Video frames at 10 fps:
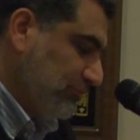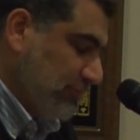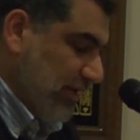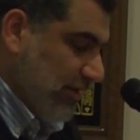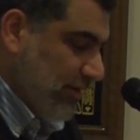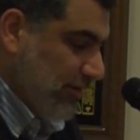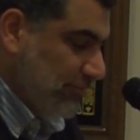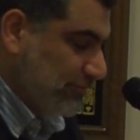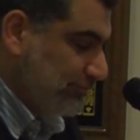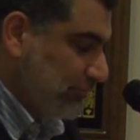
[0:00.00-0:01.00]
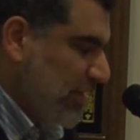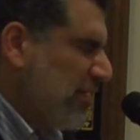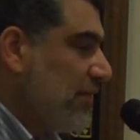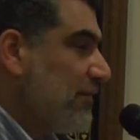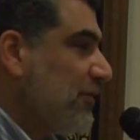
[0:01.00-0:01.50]

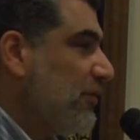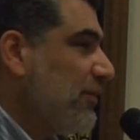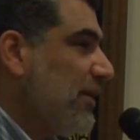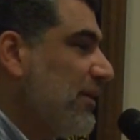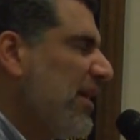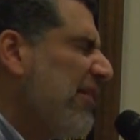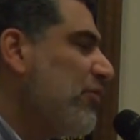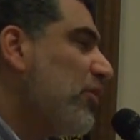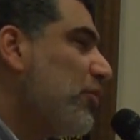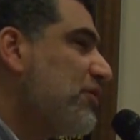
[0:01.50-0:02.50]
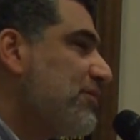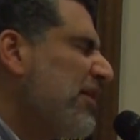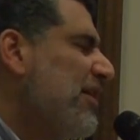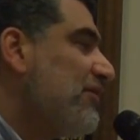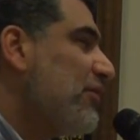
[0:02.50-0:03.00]
So everyone worships.
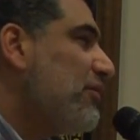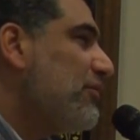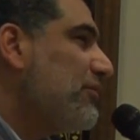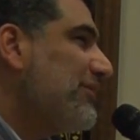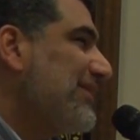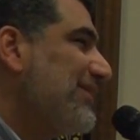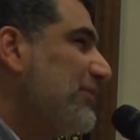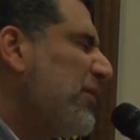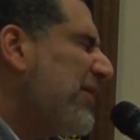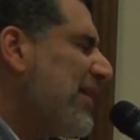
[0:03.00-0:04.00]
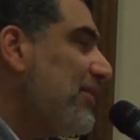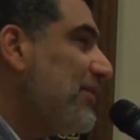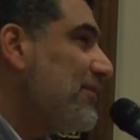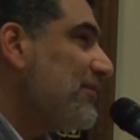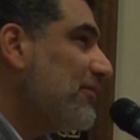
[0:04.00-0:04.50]
So with
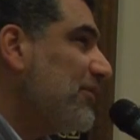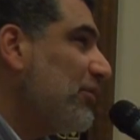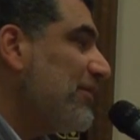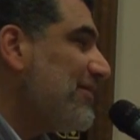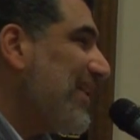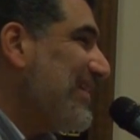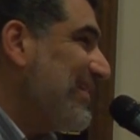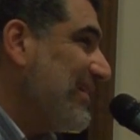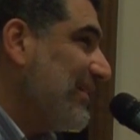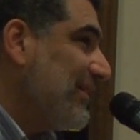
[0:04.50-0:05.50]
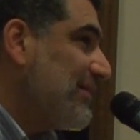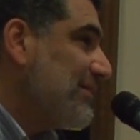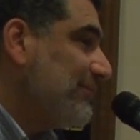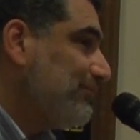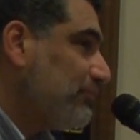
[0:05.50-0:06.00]
atheism, this idea
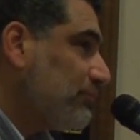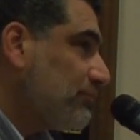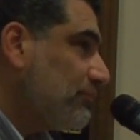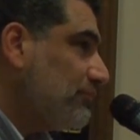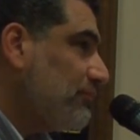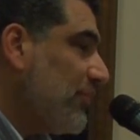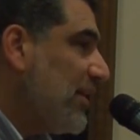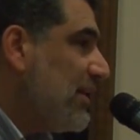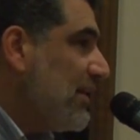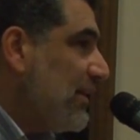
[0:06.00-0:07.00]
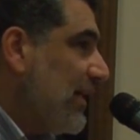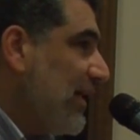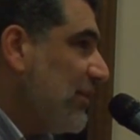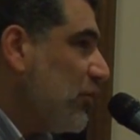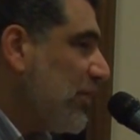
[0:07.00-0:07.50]

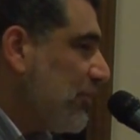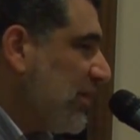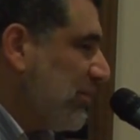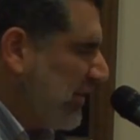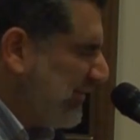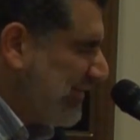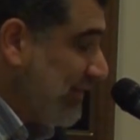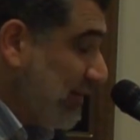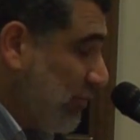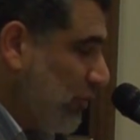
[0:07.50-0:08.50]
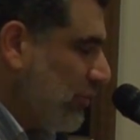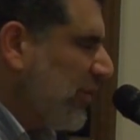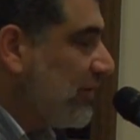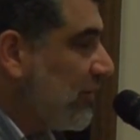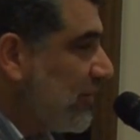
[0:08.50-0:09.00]
and nobody really believes this anymore,
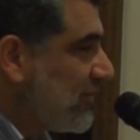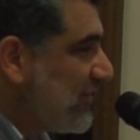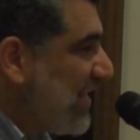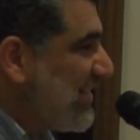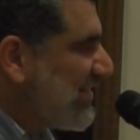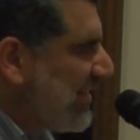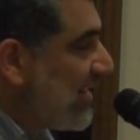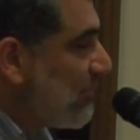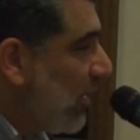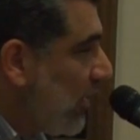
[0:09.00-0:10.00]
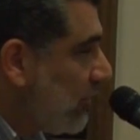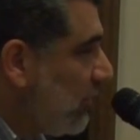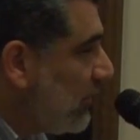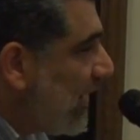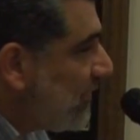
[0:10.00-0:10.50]
but the steady state
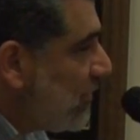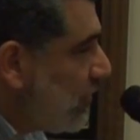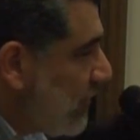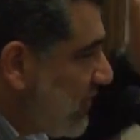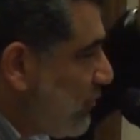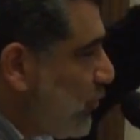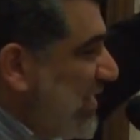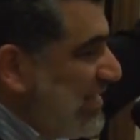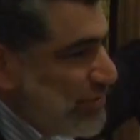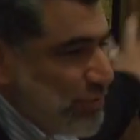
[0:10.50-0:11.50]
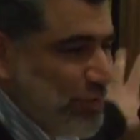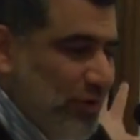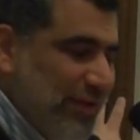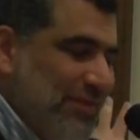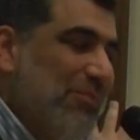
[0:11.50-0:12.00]
model that the universe is
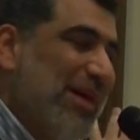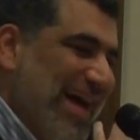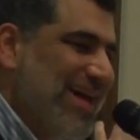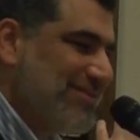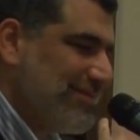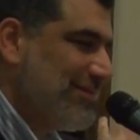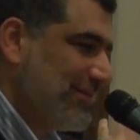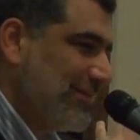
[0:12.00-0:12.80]
pre-eternal in the past,